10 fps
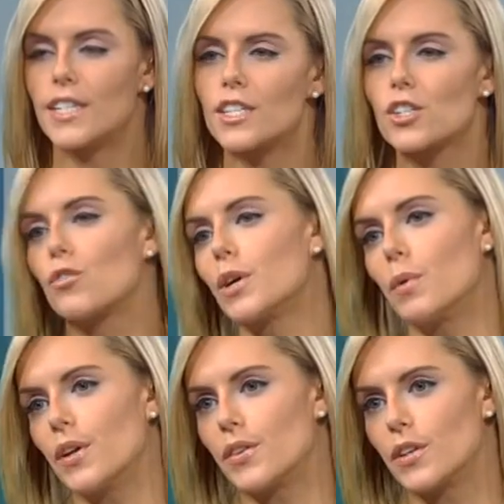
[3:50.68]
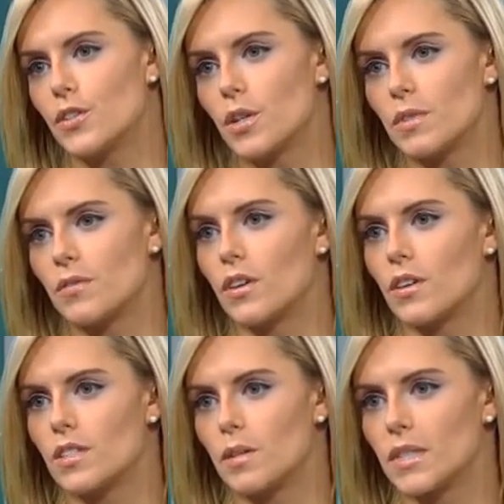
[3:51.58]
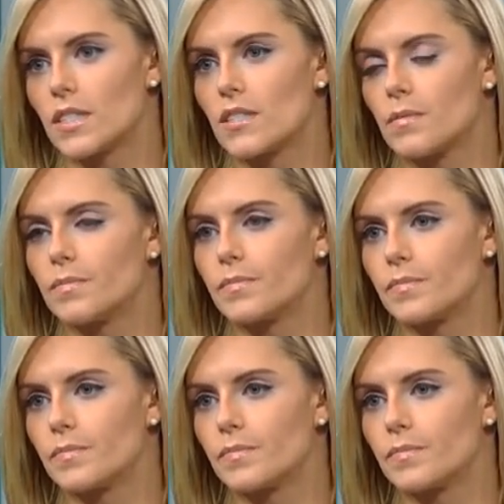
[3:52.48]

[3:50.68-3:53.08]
disagree with in terms of the current stimulus?